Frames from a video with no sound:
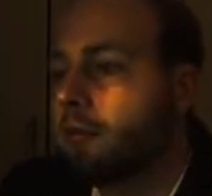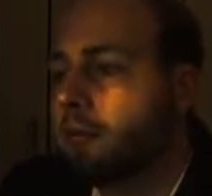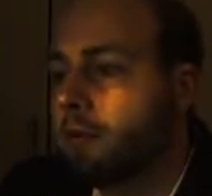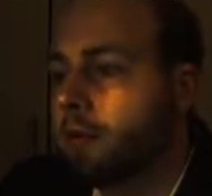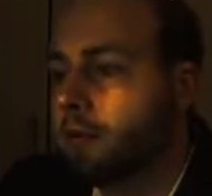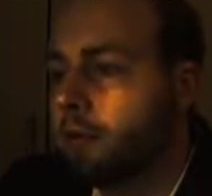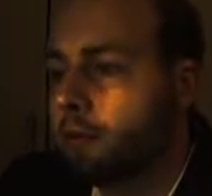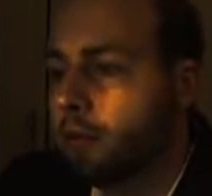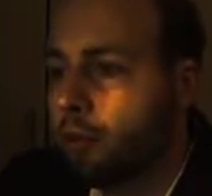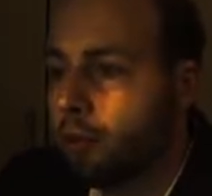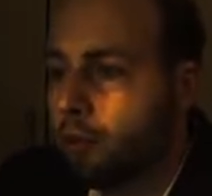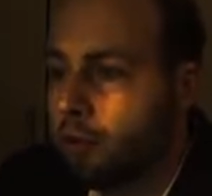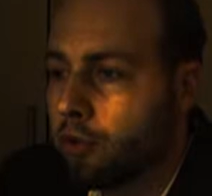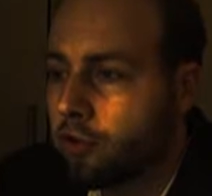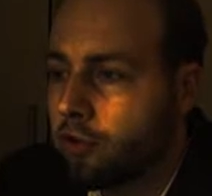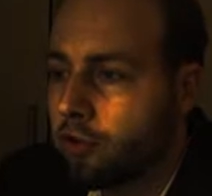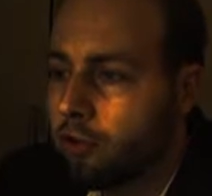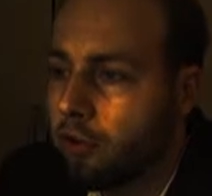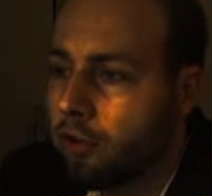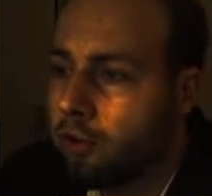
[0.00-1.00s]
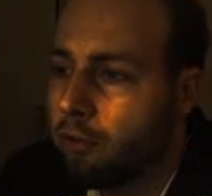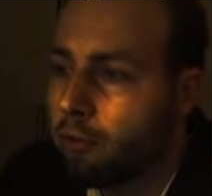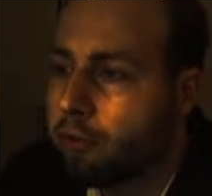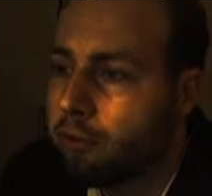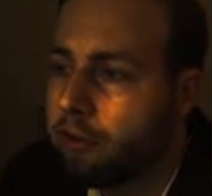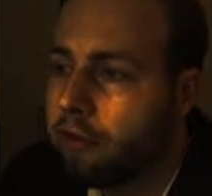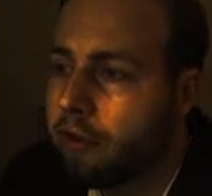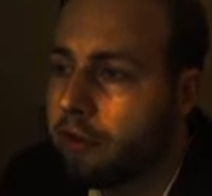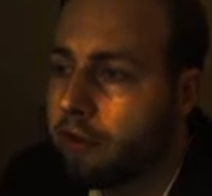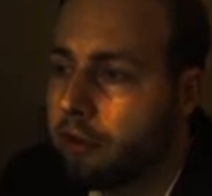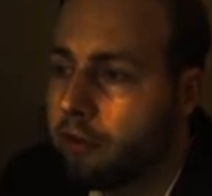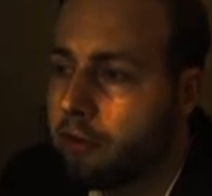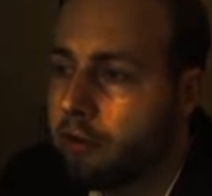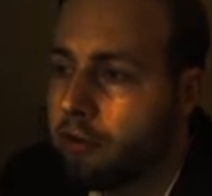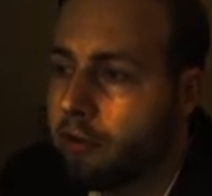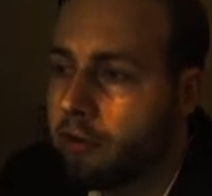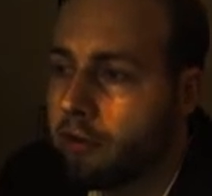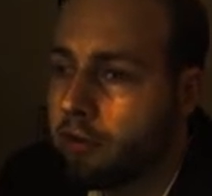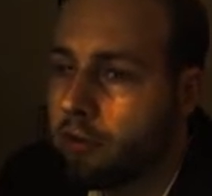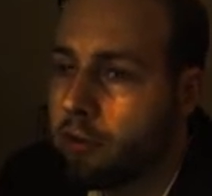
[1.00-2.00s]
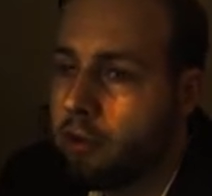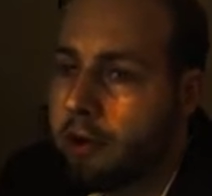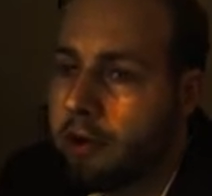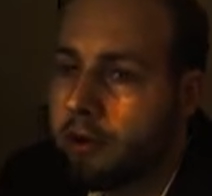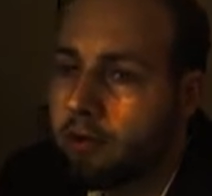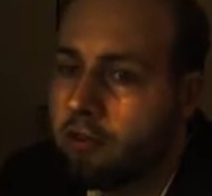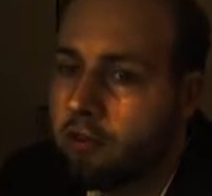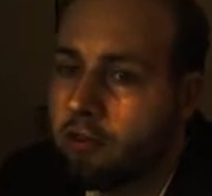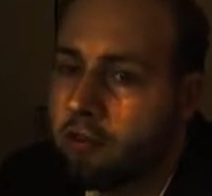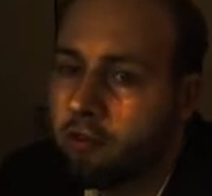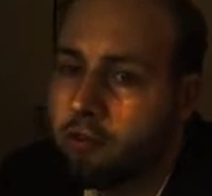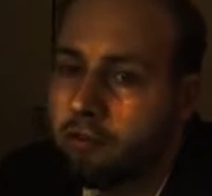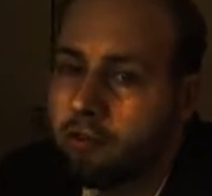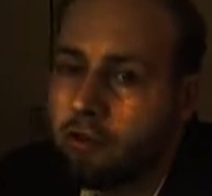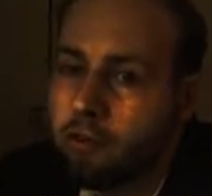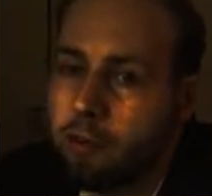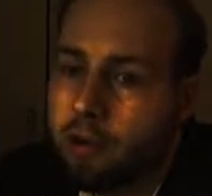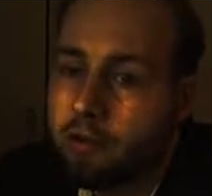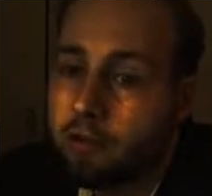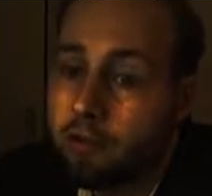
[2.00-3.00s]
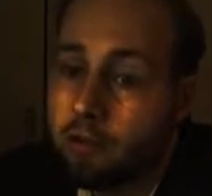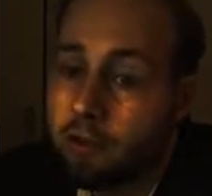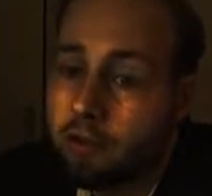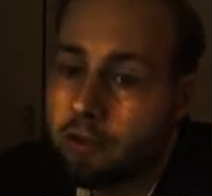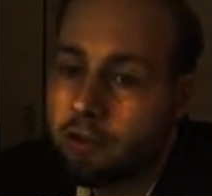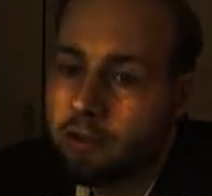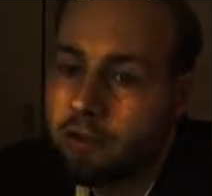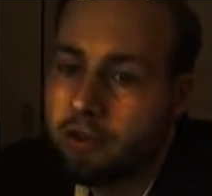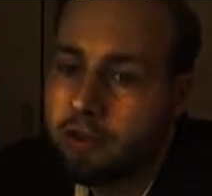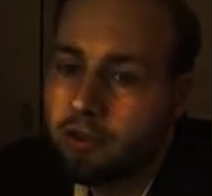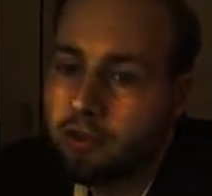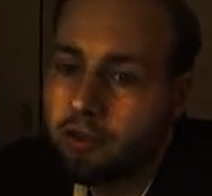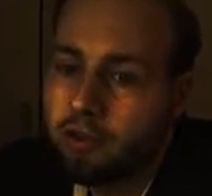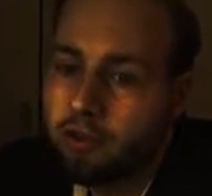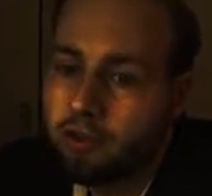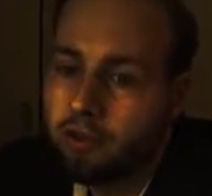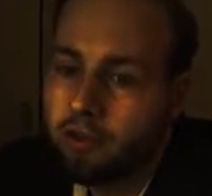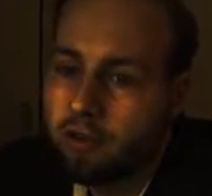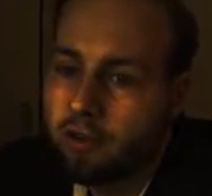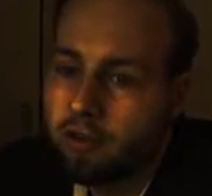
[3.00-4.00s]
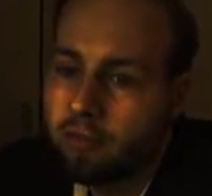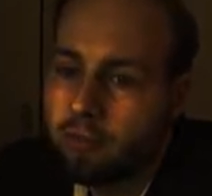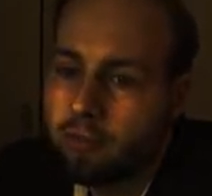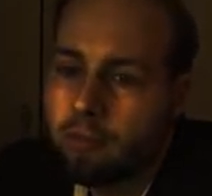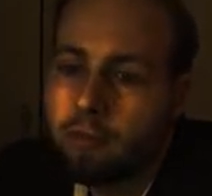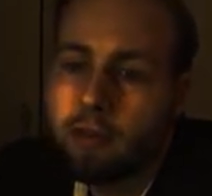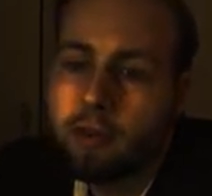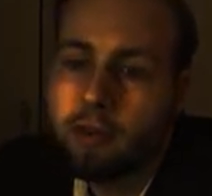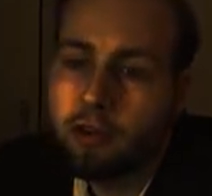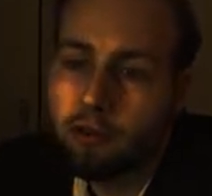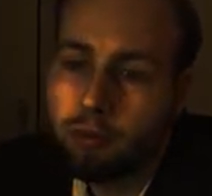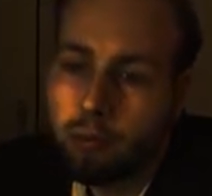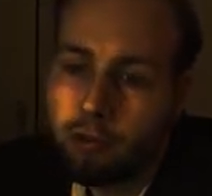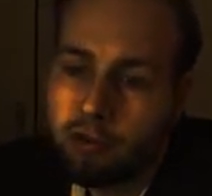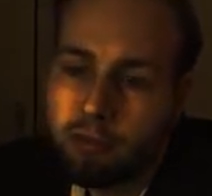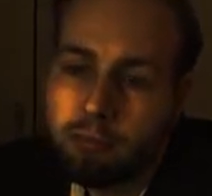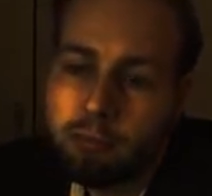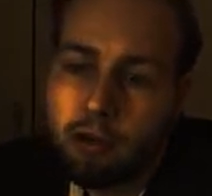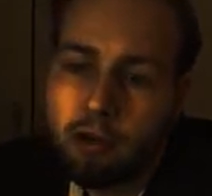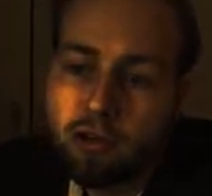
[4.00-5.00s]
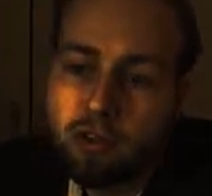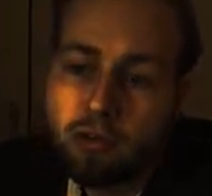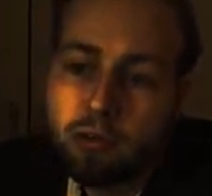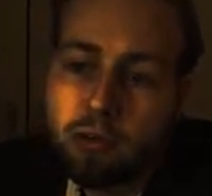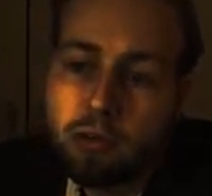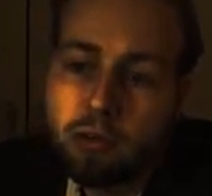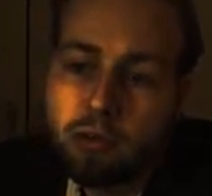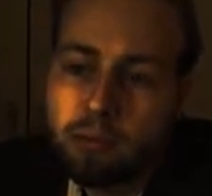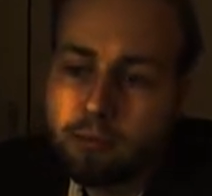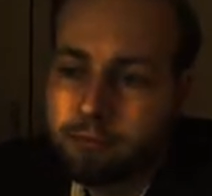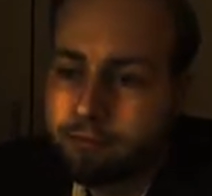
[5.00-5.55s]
but of course, with the increased weight of terrestrial conditions, this was impossible.